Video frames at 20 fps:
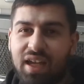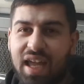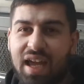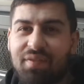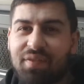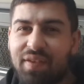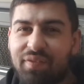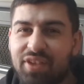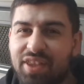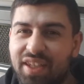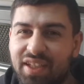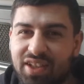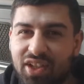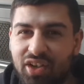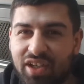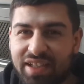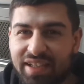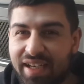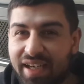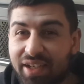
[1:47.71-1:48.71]
have everything that
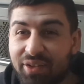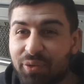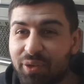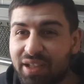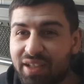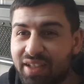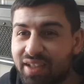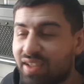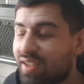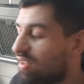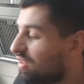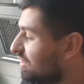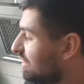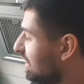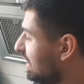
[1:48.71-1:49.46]
I need really.